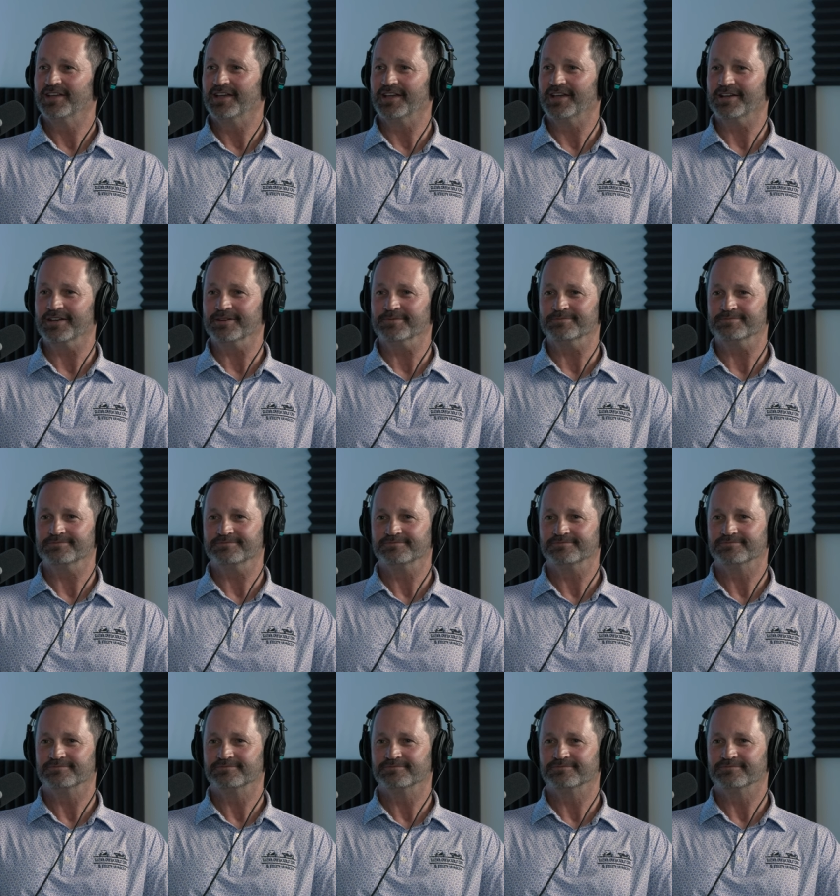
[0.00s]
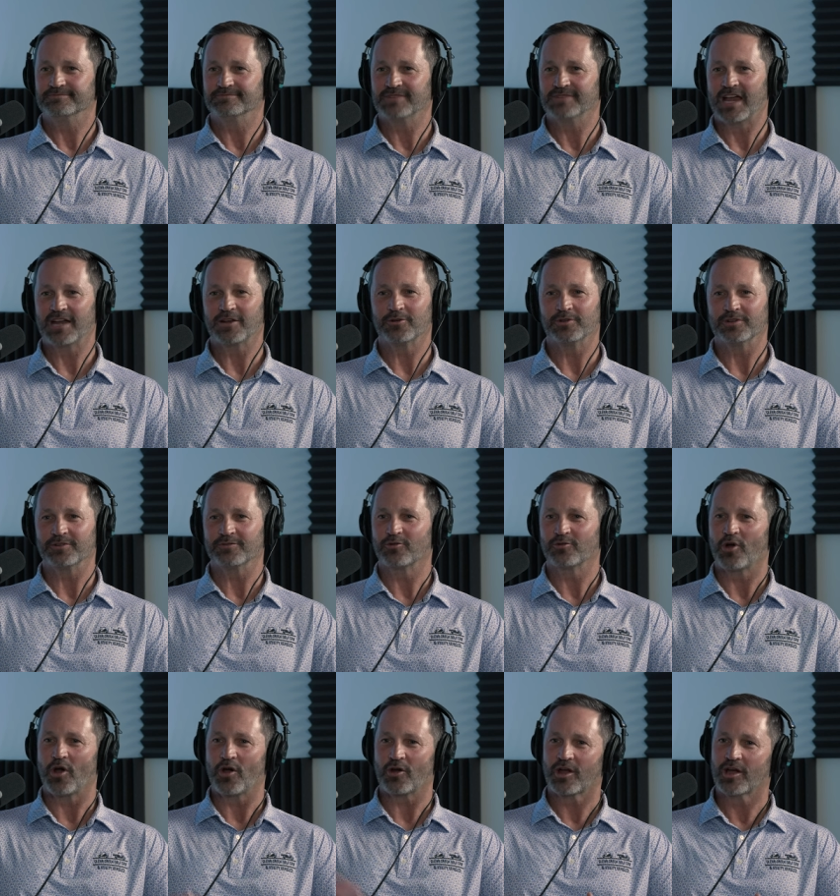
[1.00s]
um, not only
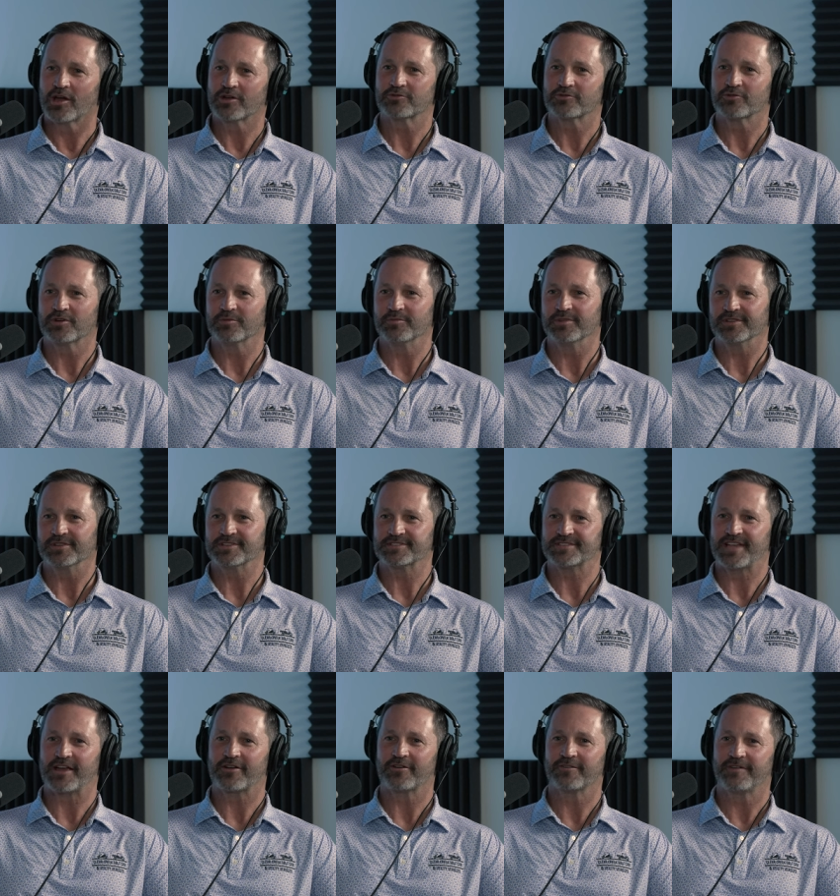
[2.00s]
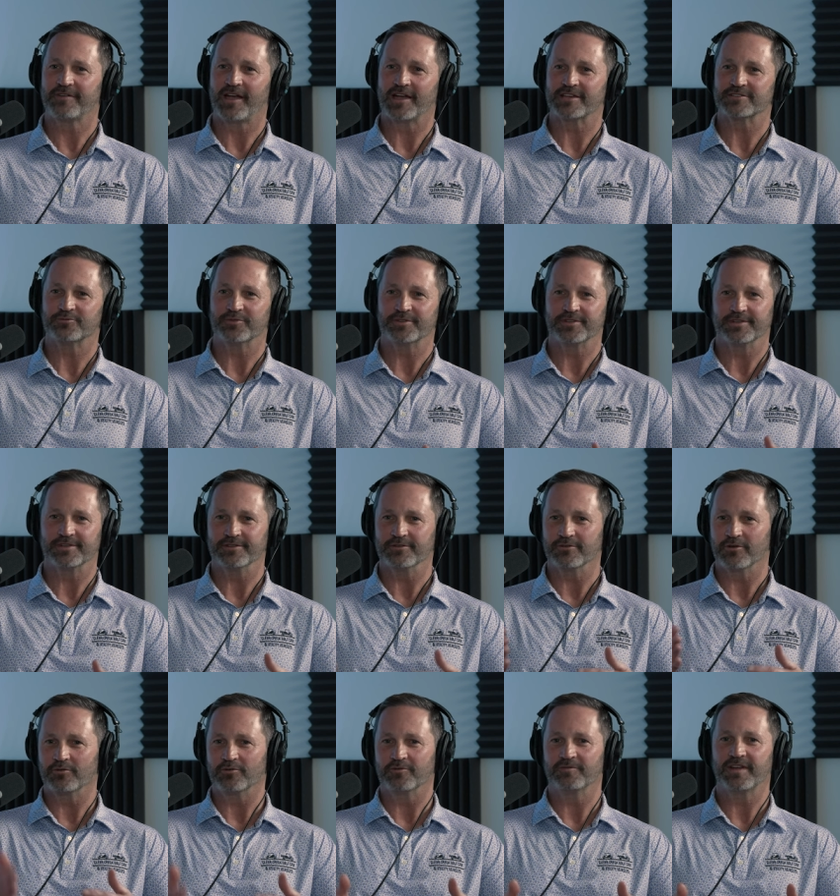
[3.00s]
for our country, but the sacrifice within
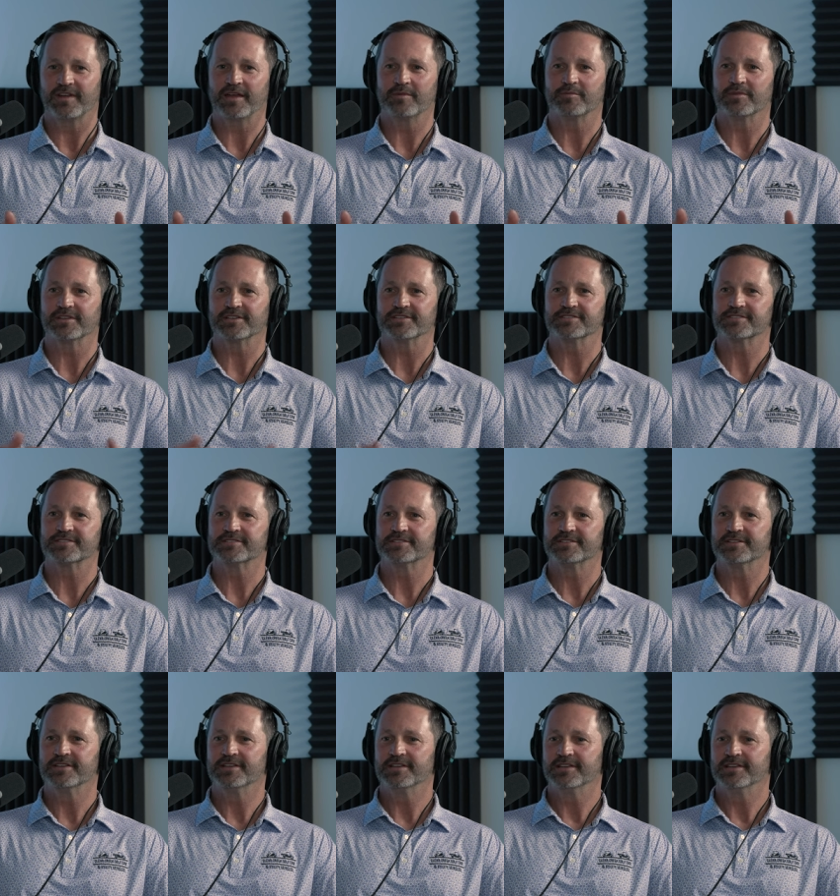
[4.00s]
their own families.